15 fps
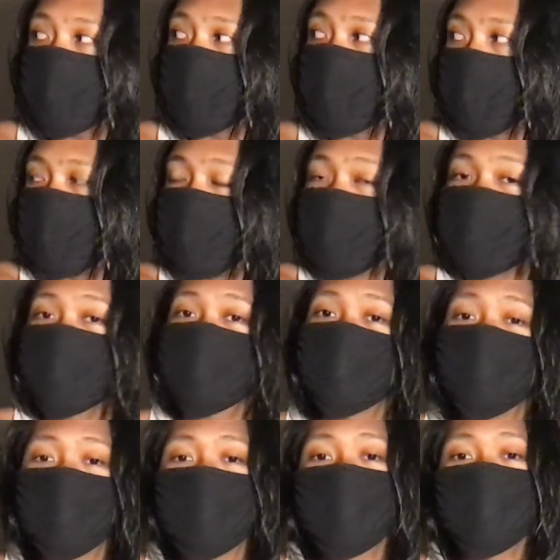My middle
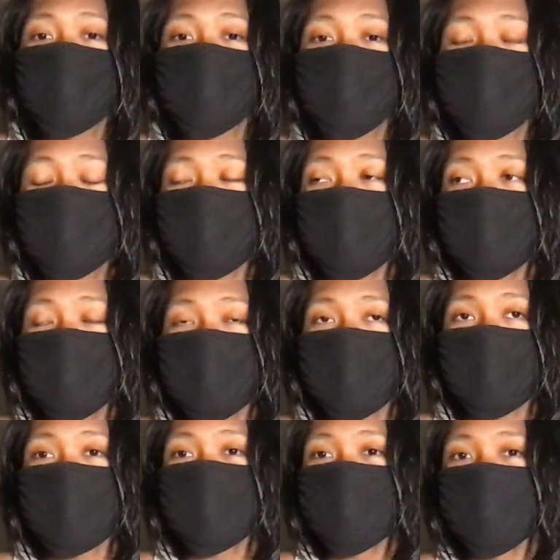school years felt like
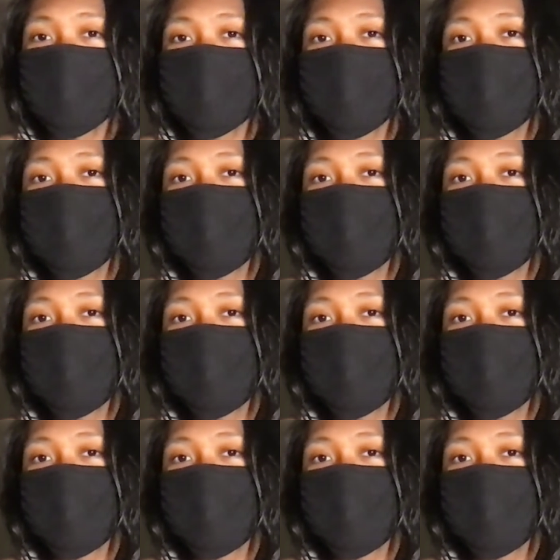I was